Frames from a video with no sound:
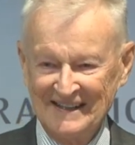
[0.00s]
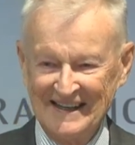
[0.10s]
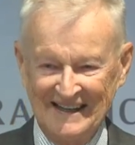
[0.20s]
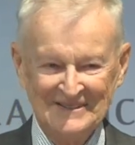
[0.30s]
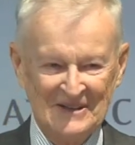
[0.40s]

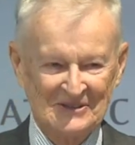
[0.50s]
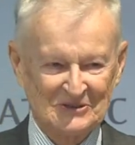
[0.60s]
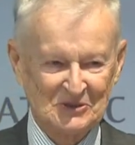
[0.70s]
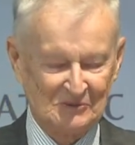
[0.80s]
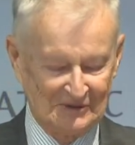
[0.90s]
it
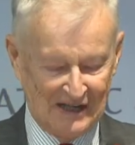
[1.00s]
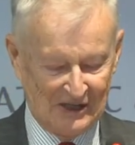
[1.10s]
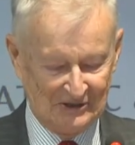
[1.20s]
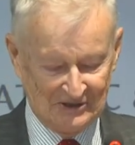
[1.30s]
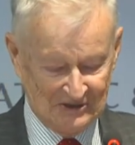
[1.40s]
was
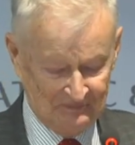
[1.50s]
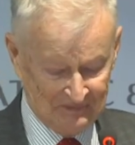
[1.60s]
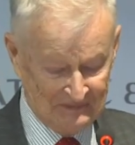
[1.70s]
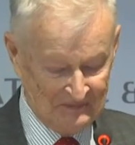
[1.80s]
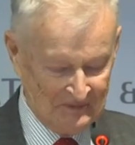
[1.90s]
spontaneous.
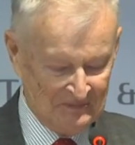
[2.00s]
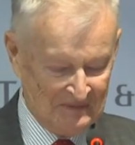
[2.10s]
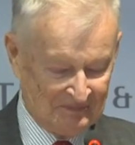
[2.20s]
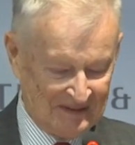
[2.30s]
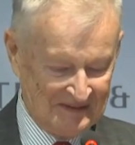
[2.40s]

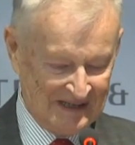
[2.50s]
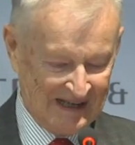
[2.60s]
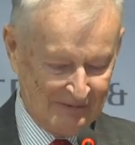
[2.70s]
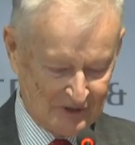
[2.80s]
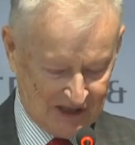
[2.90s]

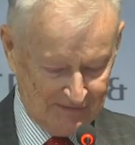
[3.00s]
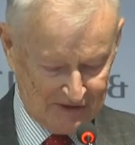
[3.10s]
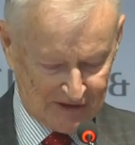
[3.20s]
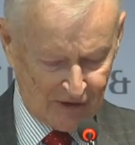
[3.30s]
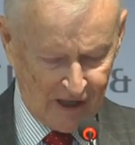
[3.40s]
I was given
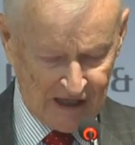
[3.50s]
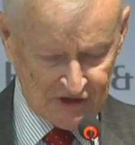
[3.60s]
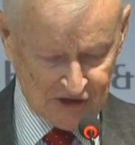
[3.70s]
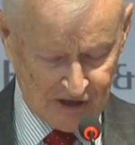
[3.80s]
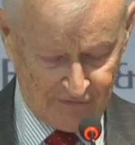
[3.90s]
the
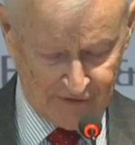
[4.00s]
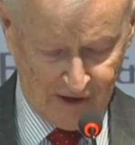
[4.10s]
task of